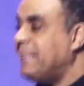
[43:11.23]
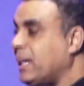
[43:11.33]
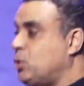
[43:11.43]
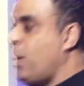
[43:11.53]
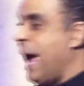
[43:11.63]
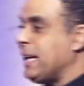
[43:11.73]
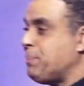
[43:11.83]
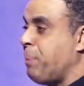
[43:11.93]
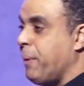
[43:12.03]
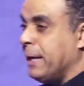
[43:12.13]
that you are
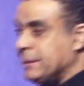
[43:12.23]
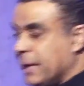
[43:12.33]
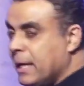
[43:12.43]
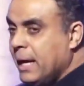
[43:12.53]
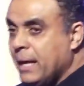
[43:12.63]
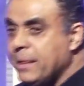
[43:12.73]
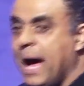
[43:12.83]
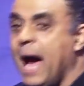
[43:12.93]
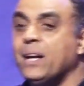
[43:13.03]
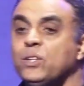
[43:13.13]
experiencing, the
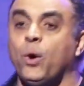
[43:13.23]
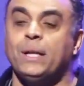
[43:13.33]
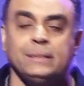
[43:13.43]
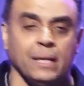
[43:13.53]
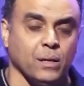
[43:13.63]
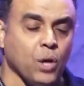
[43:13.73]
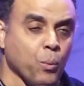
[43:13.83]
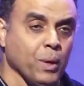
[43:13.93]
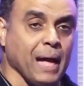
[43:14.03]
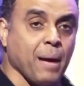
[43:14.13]
anointing
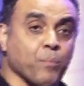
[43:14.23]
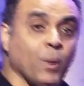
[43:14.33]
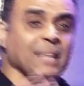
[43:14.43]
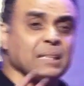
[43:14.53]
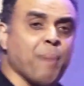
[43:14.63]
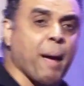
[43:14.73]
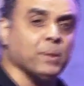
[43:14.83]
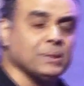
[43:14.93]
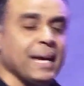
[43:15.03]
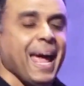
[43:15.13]
will come. What does the
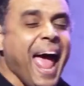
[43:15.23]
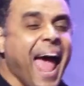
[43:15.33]
Bible say?